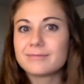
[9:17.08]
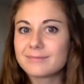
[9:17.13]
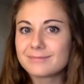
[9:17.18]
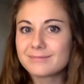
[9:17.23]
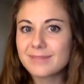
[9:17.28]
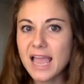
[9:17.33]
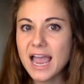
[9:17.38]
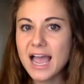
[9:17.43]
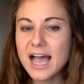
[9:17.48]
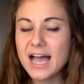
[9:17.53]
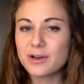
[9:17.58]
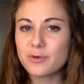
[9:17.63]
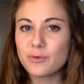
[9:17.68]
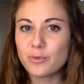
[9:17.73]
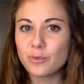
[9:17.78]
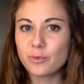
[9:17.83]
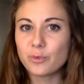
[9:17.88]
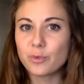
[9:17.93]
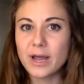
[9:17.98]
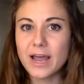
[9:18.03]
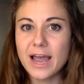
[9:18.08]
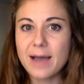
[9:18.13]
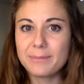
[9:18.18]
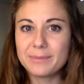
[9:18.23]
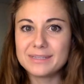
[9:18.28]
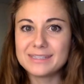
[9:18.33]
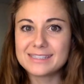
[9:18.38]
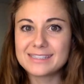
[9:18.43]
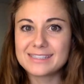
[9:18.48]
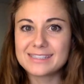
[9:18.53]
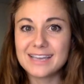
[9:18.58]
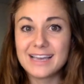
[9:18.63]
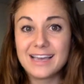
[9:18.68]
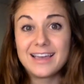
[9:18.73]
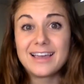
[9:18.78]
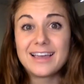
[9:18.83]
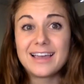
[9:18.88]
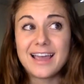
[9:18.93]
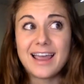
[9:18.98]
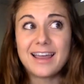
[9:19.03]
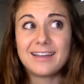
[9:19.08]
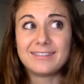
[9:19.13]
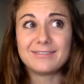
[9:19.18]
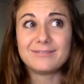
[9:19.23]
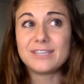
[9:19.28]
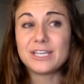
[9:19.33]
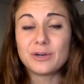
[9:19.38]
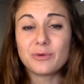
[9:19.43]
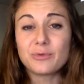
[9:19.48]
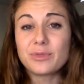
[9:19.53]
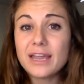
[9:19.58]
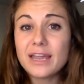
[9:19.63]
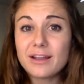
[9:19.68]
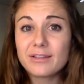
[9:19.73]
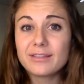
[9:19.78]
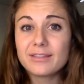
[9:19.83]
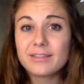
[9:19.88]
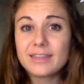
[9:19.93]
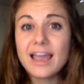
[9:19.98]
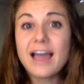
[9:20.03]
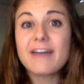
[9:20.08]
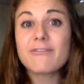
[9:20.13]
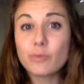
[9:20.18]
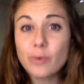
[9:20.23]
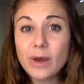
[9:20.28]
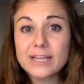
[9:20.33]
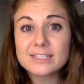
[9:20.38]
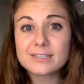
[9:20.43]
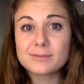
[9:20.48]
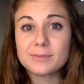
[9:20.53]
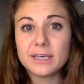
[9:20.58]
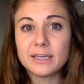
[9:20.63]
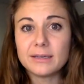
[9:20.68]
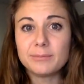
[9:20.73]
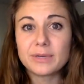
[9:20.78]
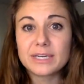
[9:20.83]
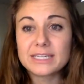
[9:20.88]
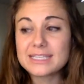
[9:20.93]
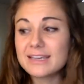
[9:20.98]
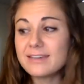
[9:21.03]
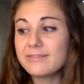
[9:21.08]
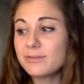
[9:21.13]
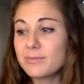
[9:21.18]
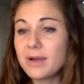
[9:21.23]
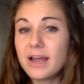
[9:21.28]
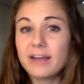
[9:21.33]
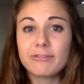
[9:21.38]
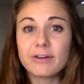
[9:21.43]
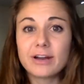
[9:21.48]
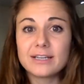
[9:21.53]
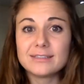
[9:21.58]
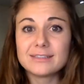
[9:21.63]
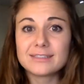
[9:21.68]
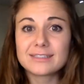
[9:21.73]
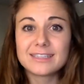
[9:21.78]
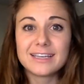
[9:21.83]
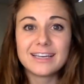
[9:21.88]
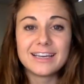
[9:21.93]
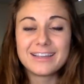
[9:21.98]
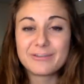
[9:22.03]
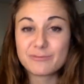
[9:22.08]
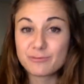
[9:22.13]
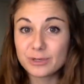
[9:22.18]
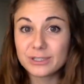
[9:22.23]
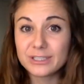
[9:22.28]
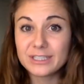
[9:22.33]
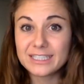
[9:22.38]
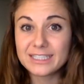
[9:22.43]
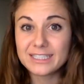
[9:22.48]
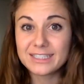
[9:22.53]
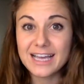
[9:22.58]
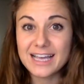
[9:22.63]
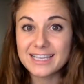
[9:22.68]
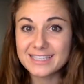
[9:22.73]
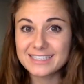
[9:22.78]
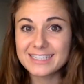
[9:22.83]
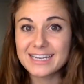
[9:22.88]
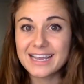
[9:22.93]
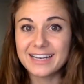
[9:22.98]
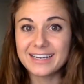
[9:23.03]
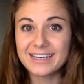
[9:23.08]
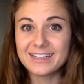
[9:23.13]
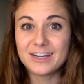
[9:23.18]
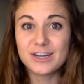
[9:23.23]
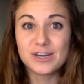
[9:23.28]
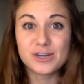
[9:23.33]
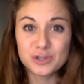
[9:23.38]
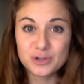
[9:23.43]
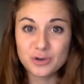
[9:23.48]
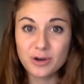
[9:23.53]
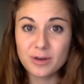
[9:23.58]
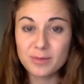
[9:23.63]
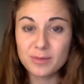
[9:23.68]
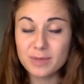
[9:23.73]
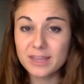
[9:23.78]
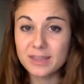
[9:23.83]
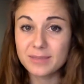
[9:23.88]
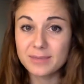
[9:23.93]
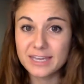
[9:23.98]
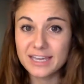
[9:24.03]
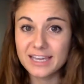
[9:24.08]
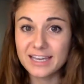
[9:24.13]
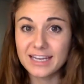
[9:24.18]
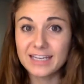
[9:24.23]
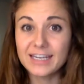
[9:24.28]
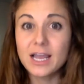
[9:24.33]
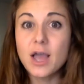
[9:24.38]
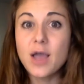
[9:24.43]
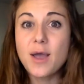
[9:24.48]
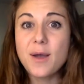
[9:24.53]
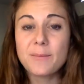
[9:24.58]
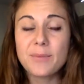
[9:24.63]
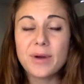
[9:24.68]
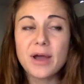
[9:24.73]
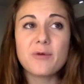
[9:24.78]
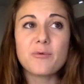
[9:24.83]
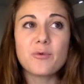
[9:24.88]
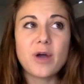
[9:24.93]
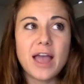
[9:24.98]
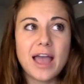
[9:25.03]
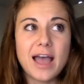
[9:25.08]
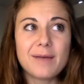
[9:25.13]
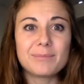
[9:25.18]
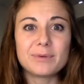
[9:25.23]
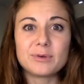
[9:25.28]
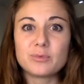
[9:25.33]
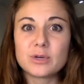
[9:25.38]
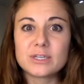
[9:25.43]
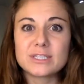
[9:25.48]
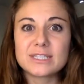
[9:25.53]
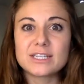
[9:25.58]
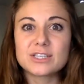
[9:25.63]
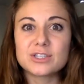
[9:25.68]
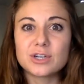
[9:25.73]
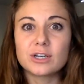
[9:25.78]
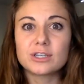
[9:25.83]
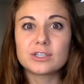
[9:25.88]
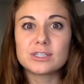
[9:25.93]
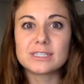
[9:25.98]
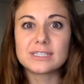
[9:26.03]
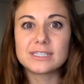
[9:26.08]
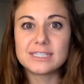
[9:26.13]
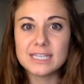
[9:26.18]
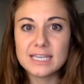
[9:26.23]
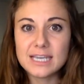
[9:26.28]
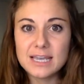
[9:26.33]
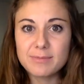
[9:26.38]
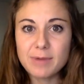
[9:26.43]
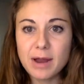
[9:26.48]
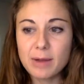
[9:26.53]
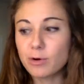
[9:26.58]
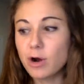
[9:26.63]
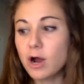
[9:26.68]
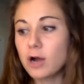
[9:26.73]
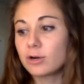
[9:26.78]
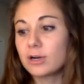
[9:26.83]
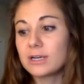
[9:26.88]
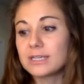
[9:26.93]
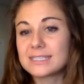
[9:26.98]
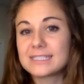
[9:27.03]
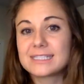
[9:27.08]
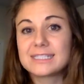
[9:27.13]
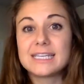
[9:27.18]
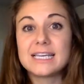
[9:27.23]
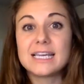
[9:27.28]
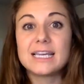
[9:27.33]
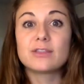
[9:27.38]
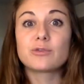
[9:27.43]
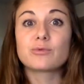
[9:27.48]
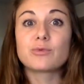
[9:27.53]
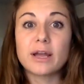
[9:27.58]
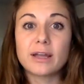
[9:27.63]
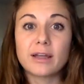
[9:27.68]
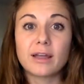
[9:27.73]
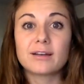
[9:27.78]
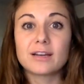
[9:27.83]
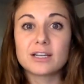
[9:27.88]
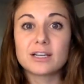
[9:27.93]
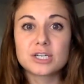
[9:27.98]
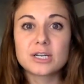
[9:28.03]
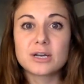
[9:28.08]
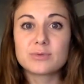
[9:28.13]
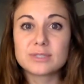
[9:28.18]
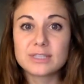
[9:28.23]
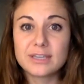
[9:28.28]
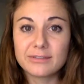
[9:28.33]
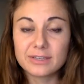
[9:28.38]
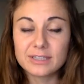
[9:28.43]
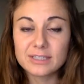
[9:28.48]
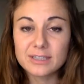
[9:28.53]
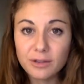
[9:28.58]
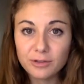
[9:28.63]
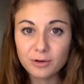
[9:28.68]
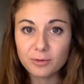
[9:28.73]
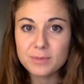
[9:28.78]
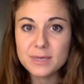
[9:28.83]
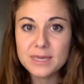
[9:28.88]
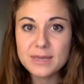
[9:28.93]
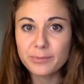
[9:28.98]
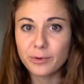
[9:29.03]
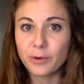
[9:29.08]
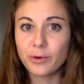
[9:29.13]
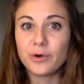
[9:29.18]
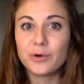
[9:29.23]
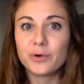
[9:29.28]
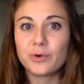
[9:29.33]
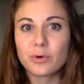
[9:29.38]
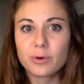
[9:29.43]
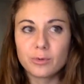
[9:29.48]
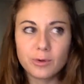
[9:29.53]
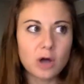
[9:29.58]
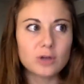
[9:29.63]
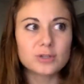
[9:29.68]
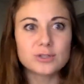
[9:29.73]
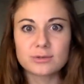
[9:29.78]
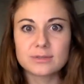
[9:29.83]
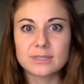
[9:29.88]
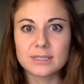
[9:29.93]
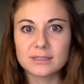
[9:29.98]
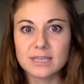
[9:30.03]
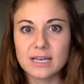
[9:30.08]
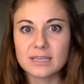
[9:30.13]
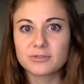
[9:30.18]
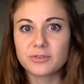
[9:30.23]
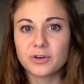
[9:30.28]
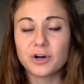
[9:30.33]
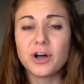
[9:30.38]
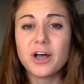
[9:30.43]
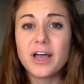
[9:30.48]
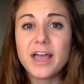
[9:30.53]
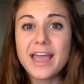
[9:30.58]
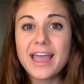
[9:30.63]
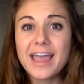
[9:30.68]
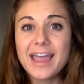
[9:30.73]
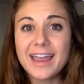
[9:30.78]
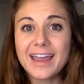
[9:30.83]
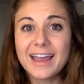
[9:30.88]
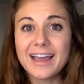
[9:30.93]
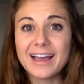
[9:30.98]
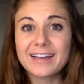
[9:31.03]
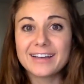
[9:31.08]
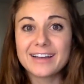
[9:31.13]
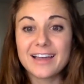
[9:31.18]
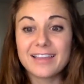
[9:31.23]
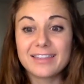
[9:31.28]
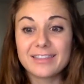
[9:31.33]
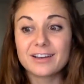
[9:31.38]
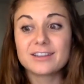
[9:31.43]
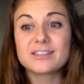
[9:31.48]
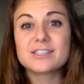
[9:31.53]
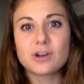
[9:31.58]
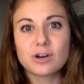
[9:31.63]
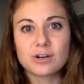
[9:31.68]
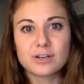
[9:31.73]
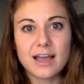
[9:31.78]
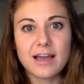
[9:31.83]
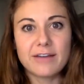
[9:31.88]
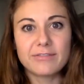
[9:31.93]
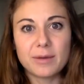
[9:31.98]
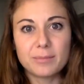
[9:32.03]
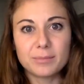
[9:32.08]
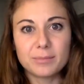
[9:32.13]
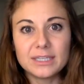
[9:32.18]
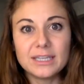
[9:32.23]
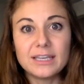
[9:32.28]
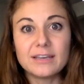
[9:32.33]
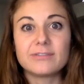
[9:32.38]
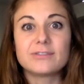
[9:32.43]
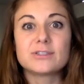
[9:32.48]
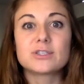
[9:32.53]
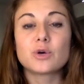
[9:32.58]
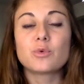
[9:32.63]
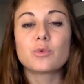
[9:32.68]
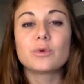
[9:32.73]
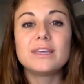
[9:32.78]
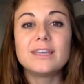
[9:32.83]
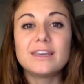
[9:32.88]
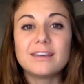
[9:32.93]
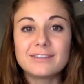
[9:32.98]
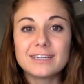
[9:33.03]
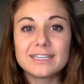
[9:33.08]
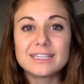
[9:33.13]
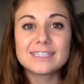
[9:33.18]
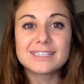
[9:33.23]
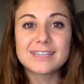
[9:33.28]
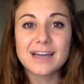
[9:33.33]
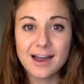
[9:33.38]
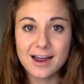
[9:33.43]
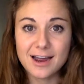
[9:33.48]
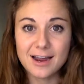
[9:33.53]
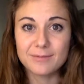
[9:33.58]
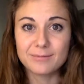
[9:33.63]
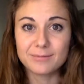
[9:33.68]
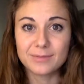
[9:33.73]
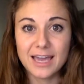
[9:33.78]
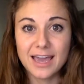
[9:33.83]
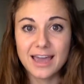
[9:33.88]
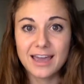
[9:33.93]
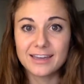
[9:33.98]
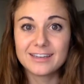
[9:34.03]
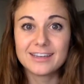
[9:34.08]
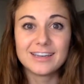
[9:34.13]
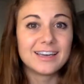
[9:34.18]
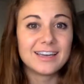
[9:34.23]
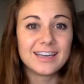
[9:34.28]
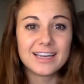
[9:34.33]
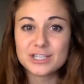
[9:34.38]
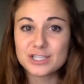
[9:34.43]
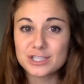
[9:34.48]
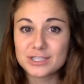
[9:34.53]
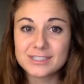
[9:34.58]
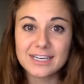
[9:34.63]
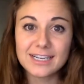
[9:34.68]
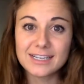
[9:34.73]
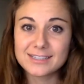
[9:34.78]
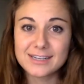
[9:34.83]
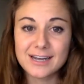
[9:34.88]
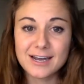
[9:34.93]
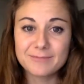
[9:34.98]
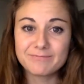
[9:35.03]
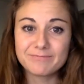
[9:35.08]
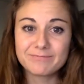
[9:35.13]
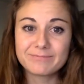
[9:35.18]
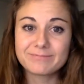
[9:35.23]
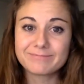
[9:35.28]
And what happens, and they have a right to be, because even my friends really hesitated joining me in the beginning. But what happened was they started to see my progress, see the recognition I was giving to other people who were also successful, and they started to have that belief. So give it time, okay? It just takes time.